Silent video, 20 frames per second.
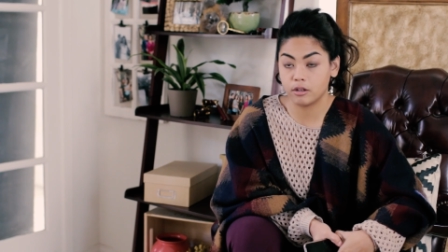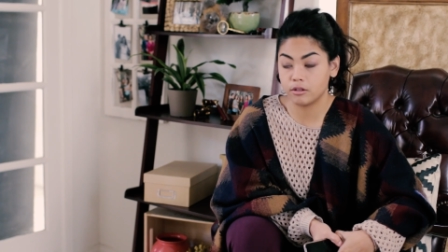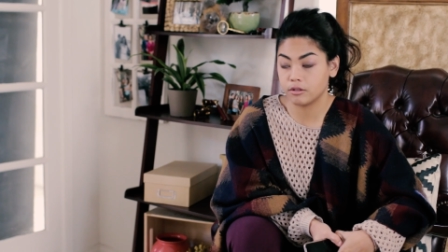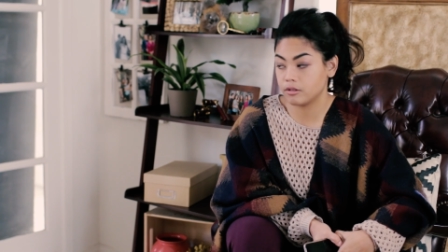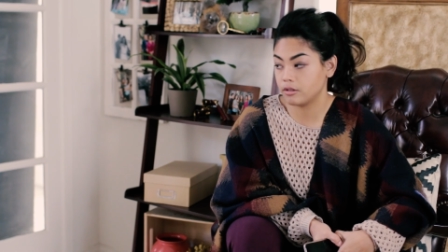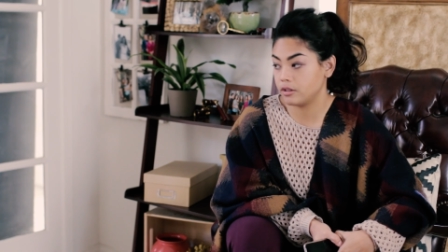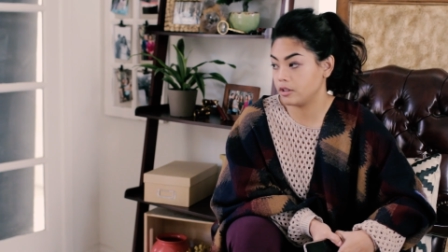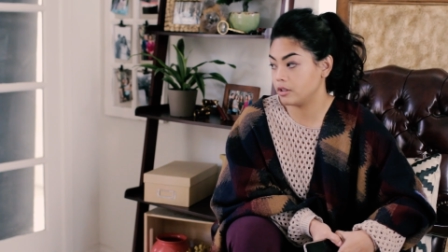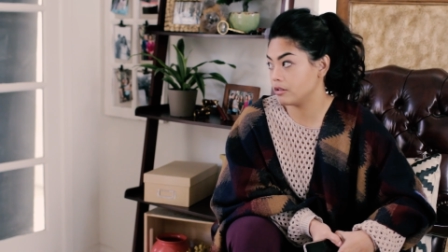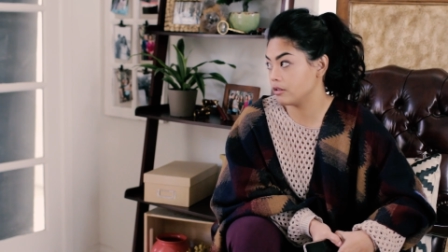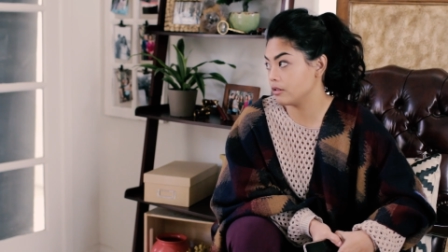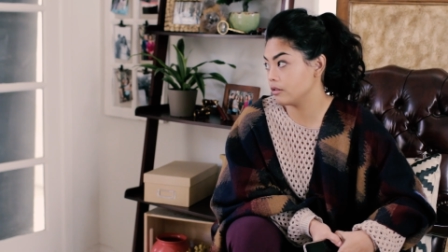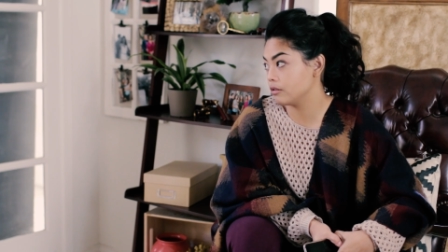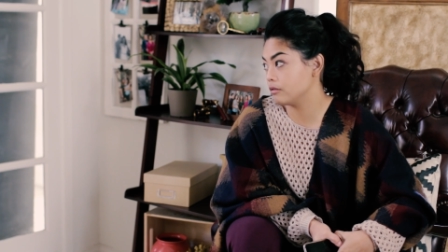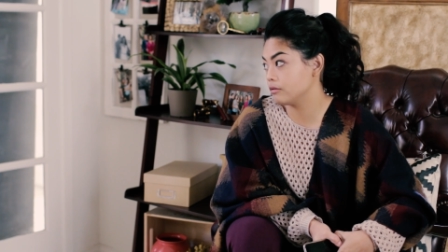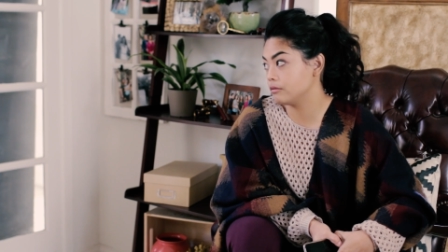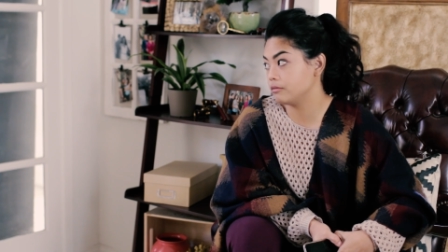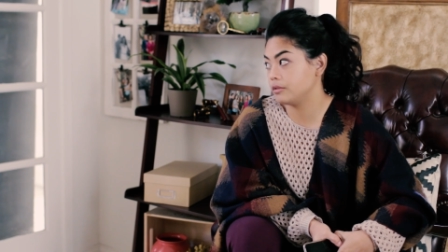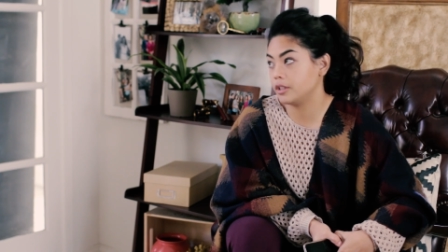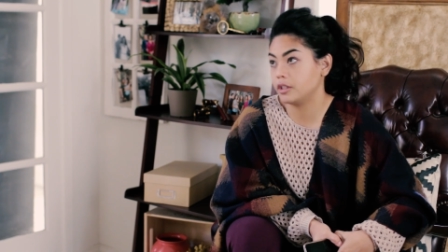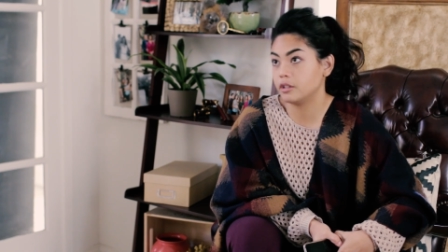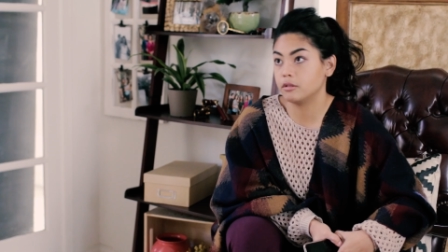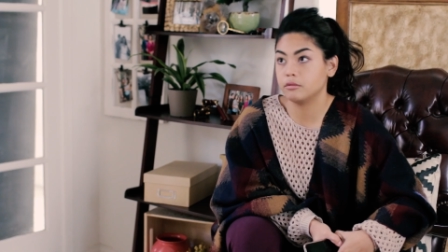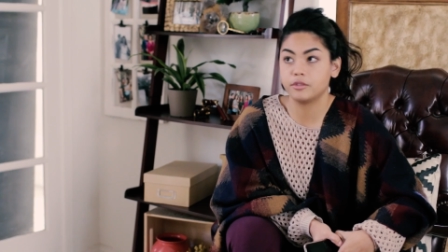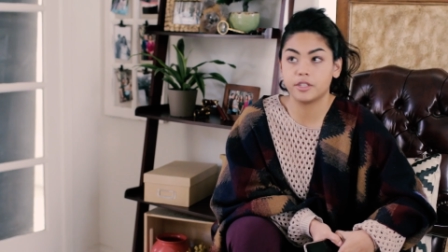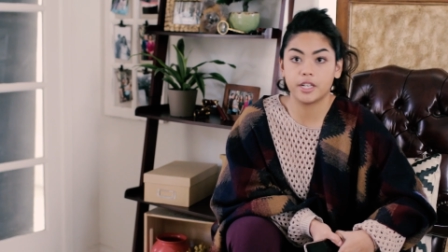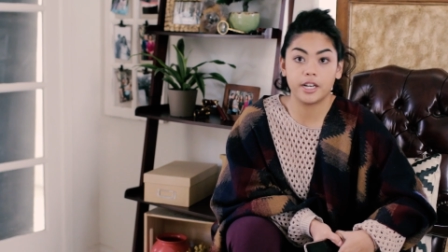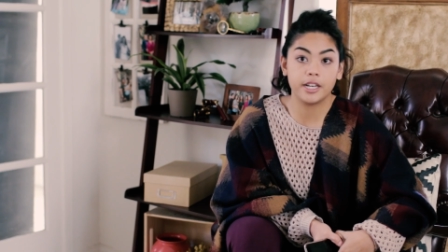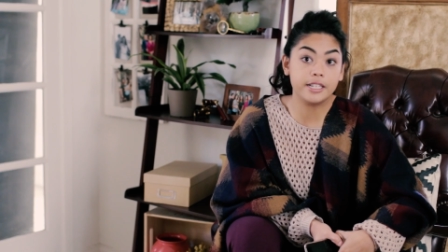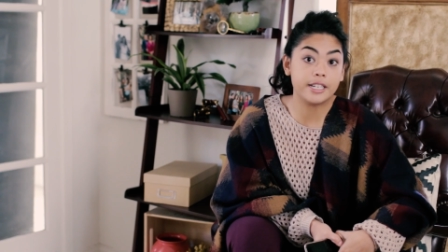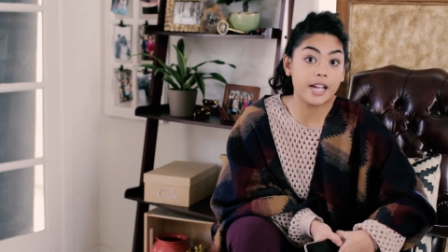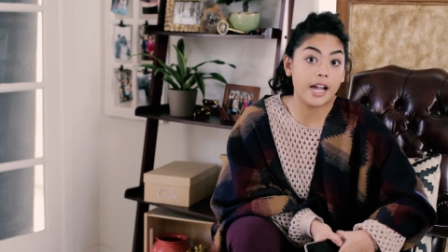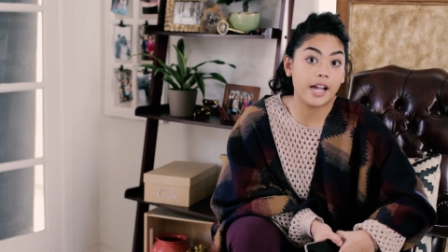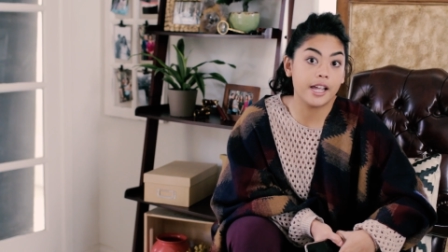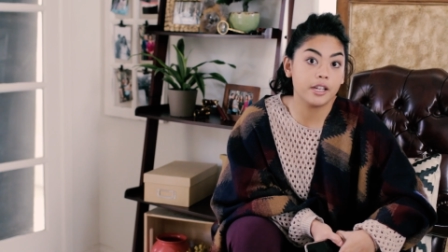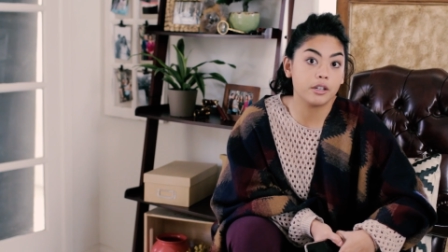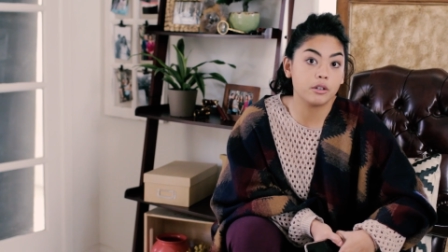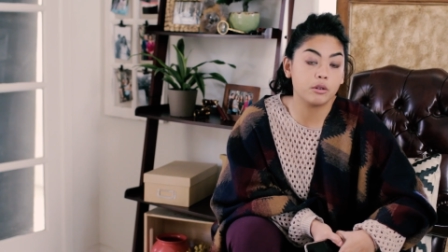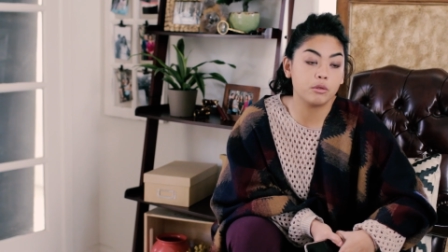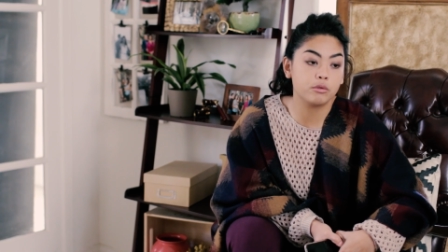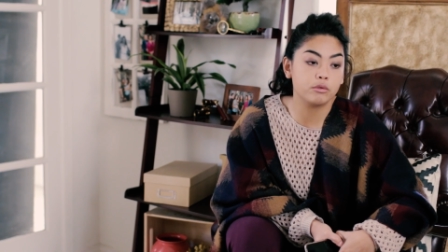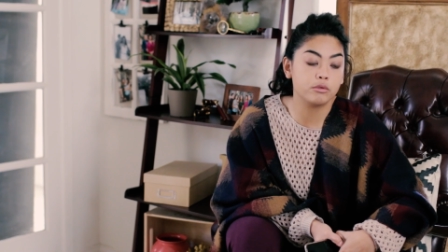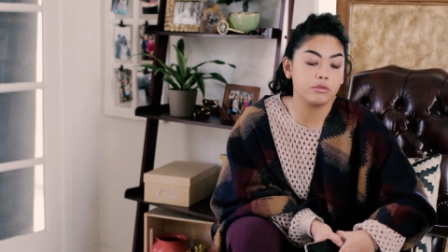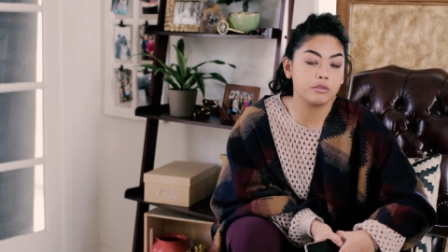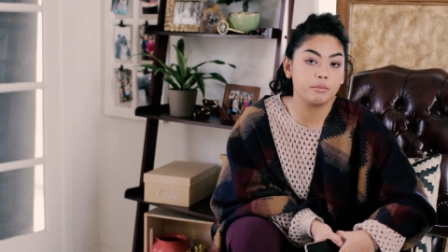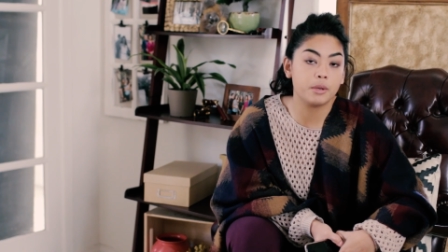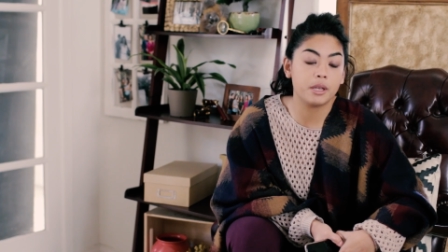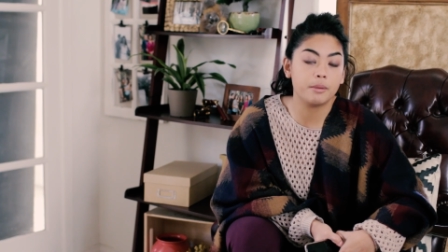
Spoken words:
You're setting diet goals,